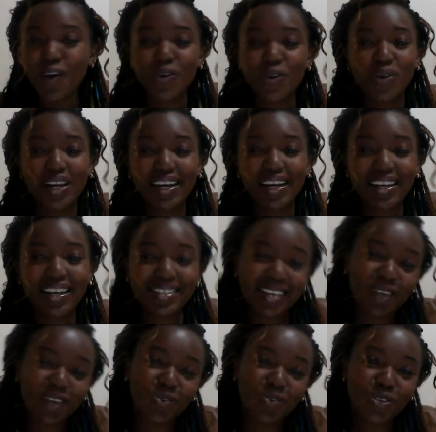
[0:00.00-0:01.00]
You will
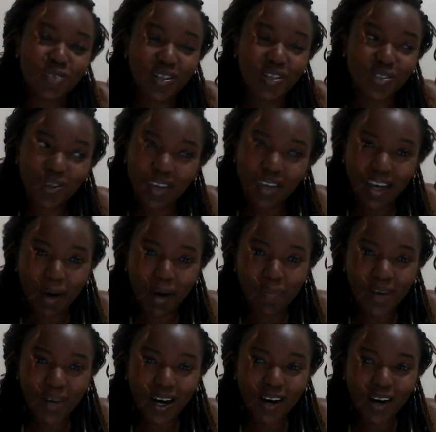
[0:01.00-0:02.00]
understand what we are talking
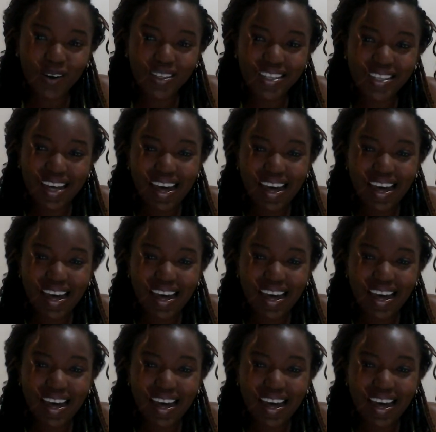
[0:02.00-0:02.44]
about.